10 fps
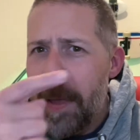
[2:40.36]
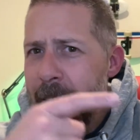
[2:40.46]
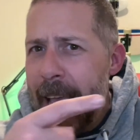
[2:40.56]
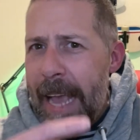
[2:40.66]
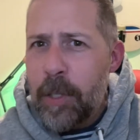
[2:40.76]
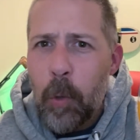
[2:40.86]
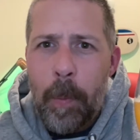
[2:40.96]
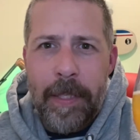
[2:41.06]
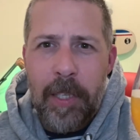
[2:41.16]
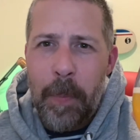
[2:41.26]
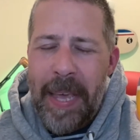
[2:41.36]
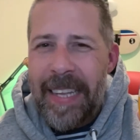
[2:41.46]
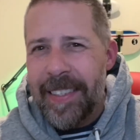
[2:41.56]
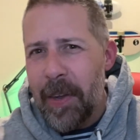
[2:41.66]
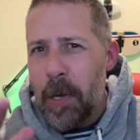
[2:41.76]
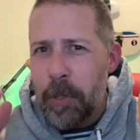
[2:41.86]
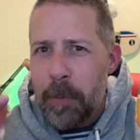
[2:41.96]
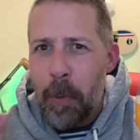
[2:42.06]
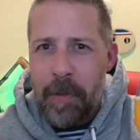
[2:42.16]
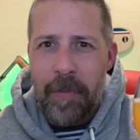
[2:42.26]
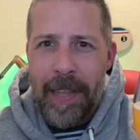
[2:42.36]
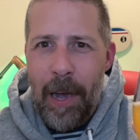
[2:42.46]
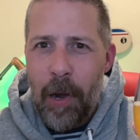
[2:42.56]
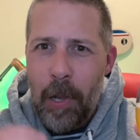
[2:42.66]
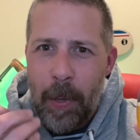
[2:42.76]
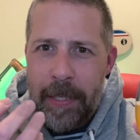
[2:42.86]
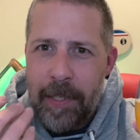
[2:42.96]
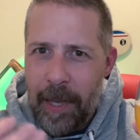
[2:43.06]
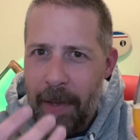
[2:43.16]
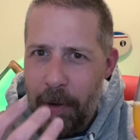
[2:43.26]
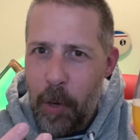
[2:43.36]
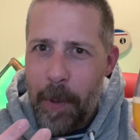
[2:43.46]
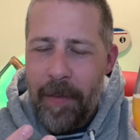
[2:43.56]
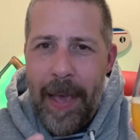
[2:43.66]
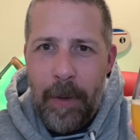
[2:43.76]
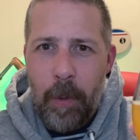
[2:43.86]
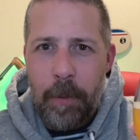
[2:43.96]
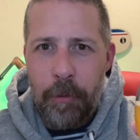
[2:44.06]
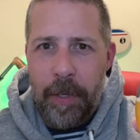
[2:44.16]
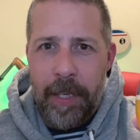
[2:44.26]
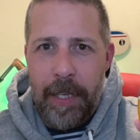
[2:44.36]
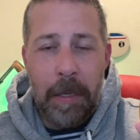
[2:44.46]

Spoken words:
Head's all but disappeared, so it loses points for that. I like to have a little bit of head while I'm drinking.